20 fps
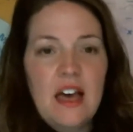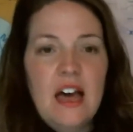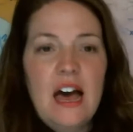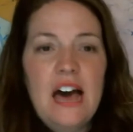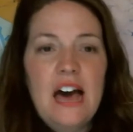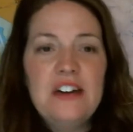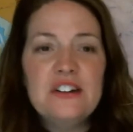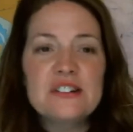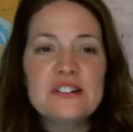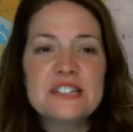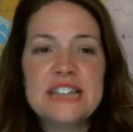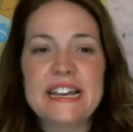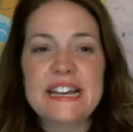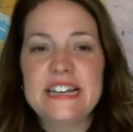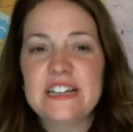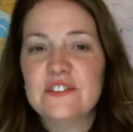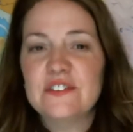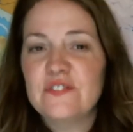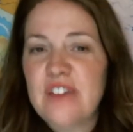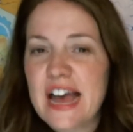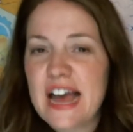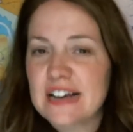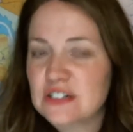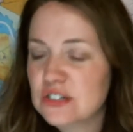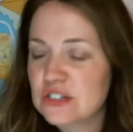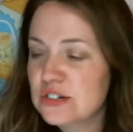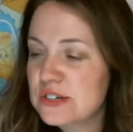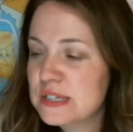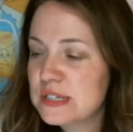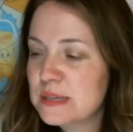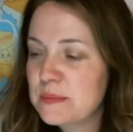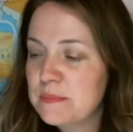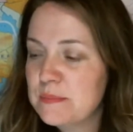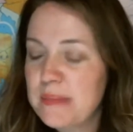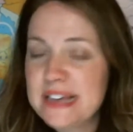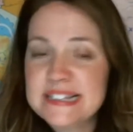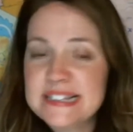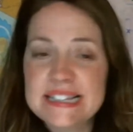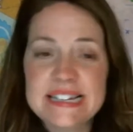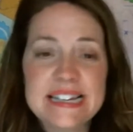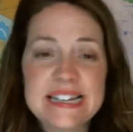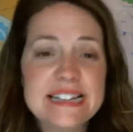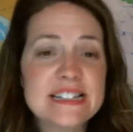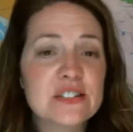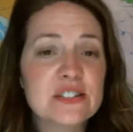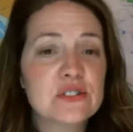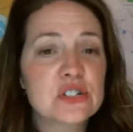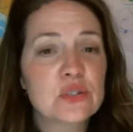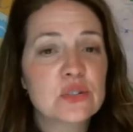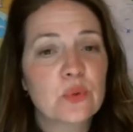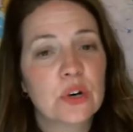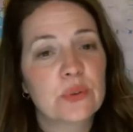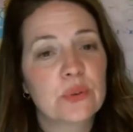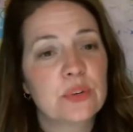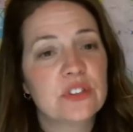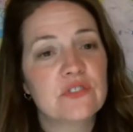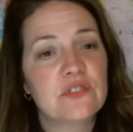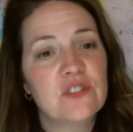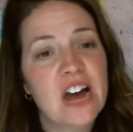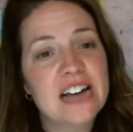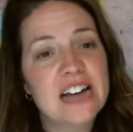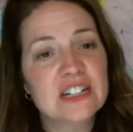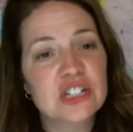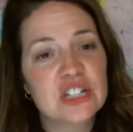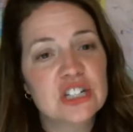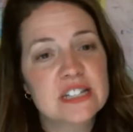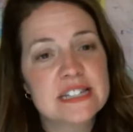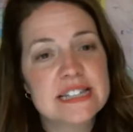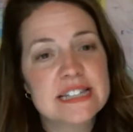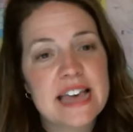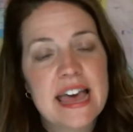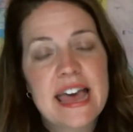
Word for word: Understanding factors makes it easier to work with fractions